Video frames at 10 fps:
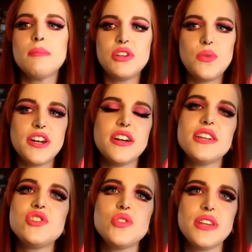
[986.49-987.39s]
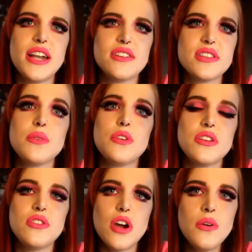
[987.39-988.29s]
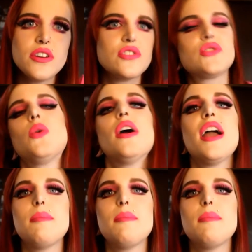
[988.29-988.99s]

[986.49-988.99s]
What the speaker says: My Twitter is JulieCounseling with no underscore,